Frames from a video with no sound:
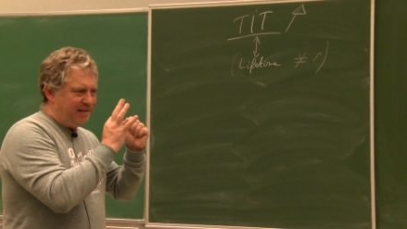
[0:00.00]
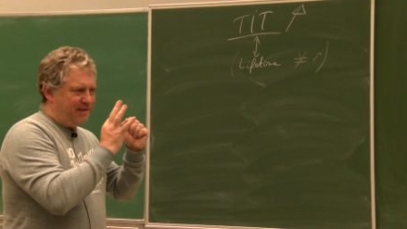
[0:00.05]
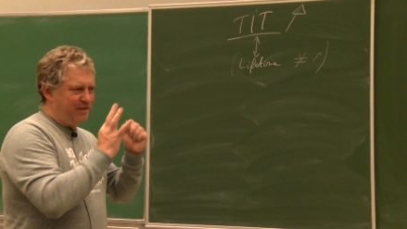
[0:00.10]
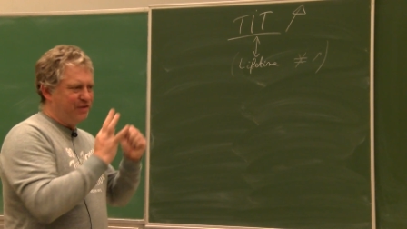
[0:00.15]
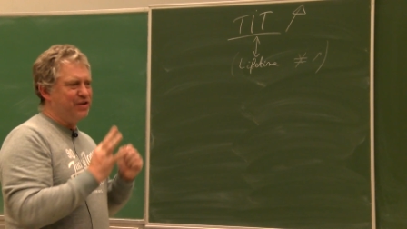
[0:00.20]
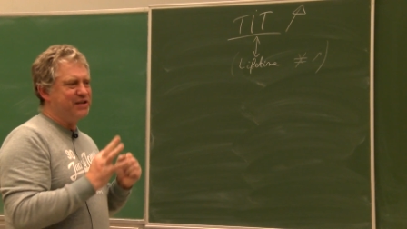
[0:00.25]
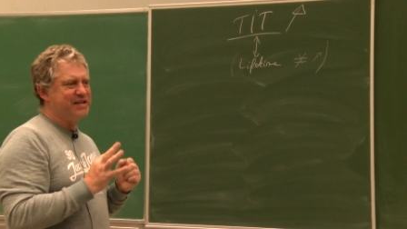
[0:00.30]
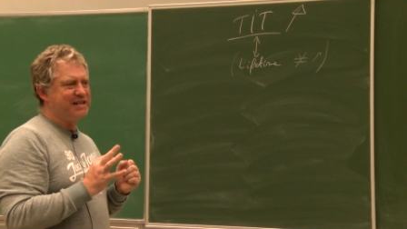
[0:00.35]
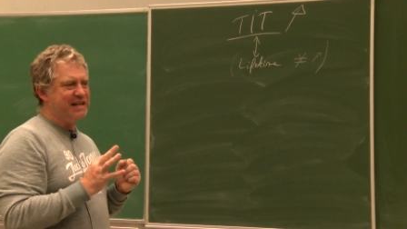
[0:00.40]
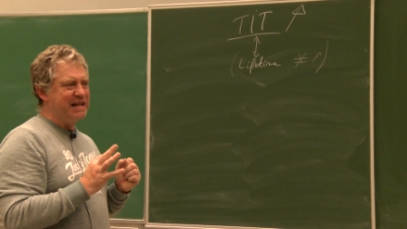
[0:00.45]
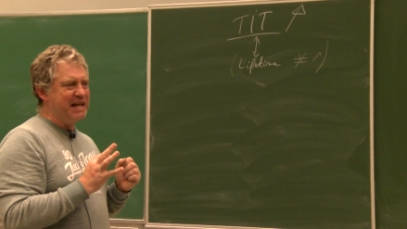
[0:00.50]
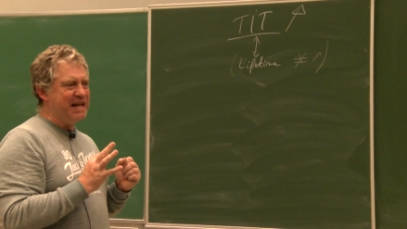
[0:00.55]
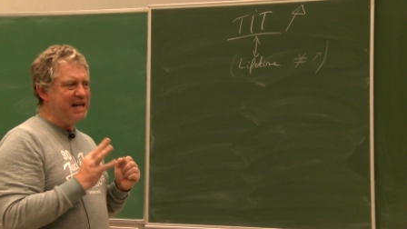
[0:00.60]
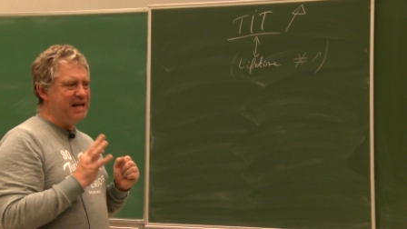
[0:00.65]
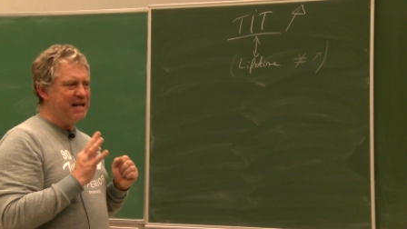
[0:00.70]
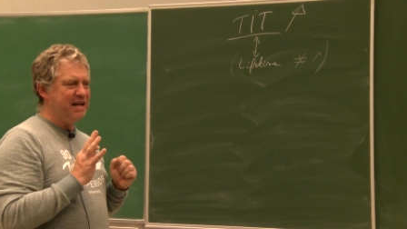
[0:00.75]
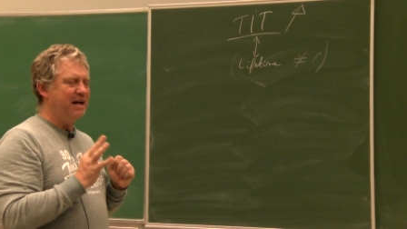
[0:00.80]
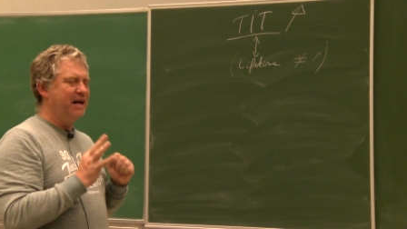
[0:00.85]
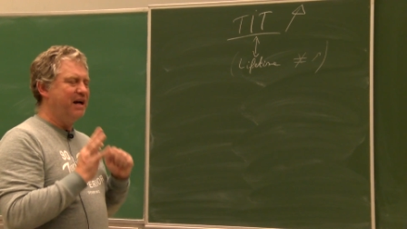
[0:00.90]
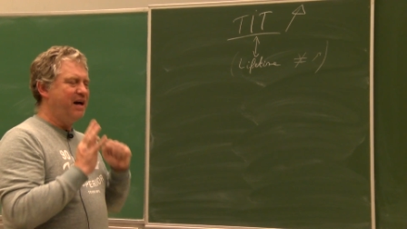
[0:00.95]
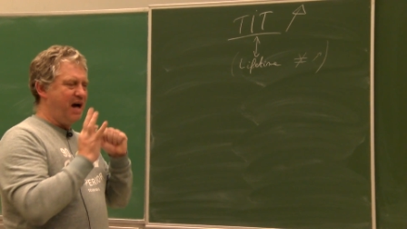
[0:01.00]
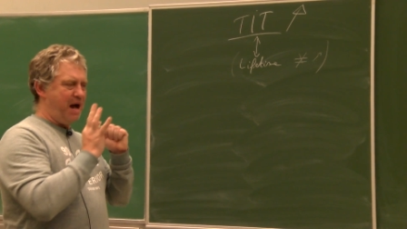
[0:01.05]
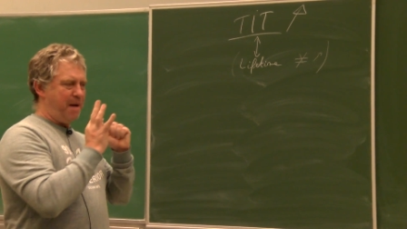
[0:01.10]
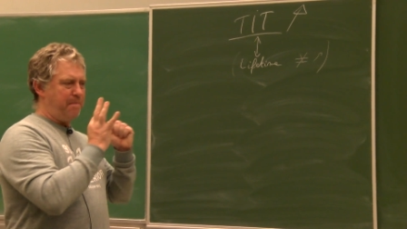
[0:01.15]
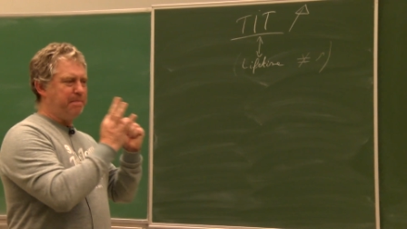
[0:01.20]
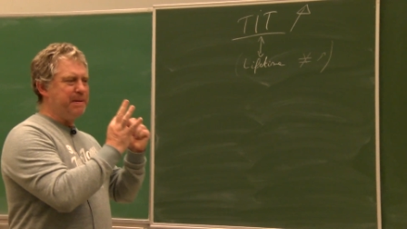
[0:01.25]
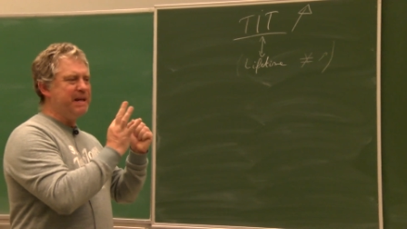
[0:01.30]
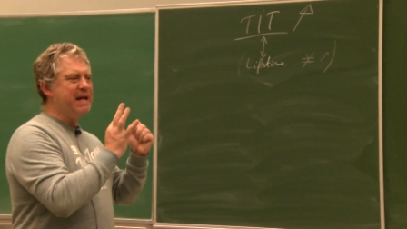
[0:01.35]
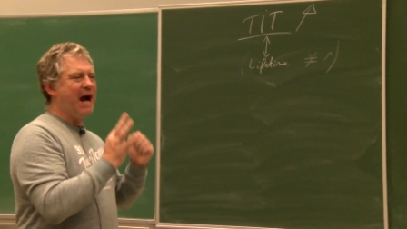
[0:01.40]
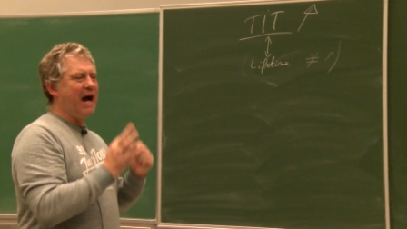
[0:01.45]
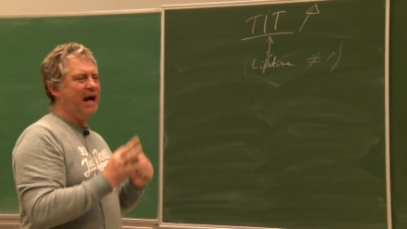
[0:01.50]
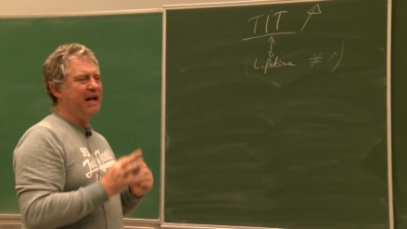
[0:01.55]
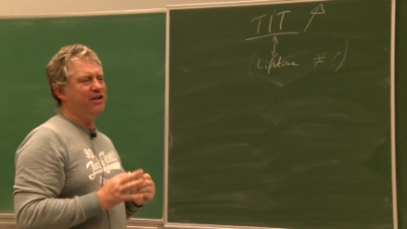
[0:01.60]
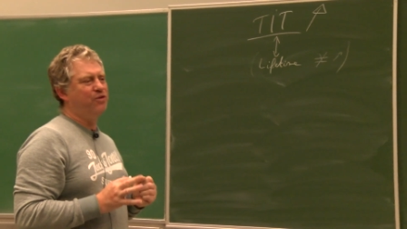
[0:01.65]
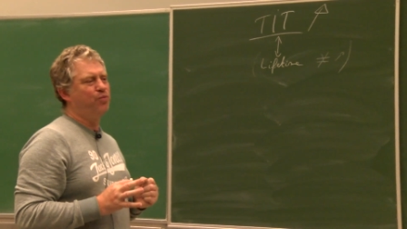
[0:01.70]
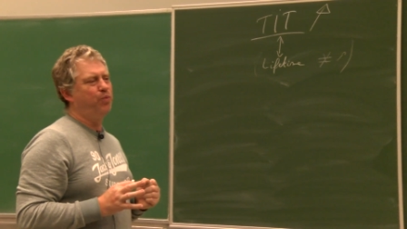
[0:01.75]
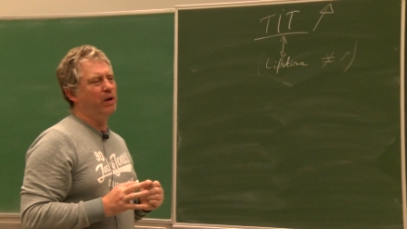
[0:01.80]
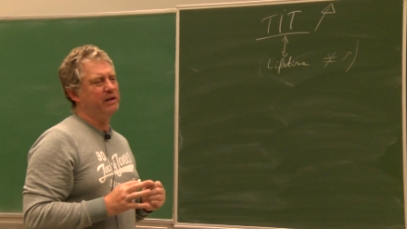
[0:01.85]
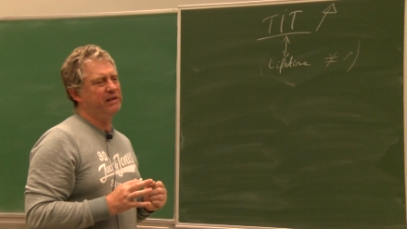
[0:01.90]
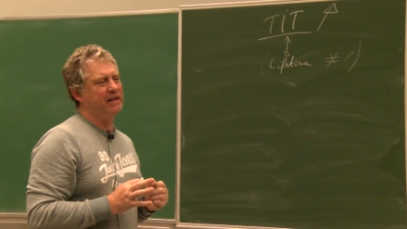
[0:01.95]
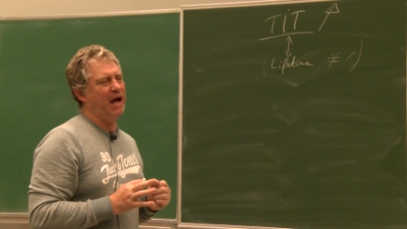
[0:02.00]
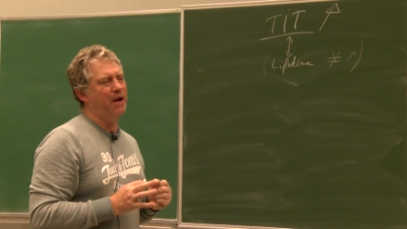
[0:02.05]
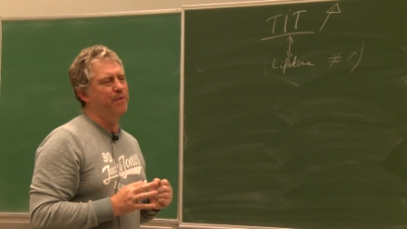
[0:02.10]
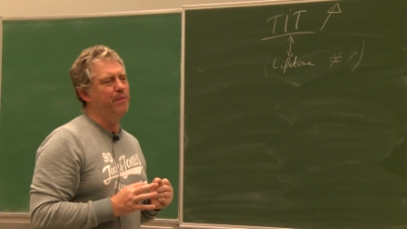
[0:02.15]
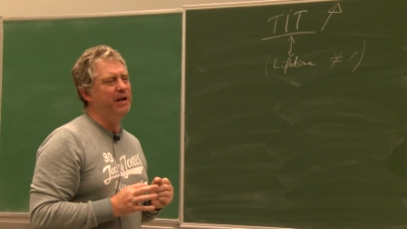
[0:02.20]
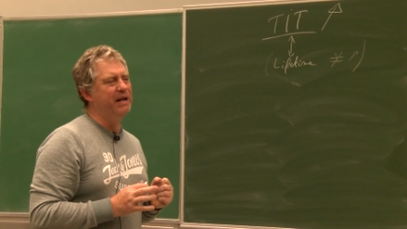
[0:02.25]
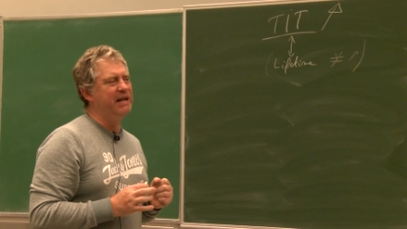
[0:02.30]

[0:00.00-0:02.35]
the scene, behind what I will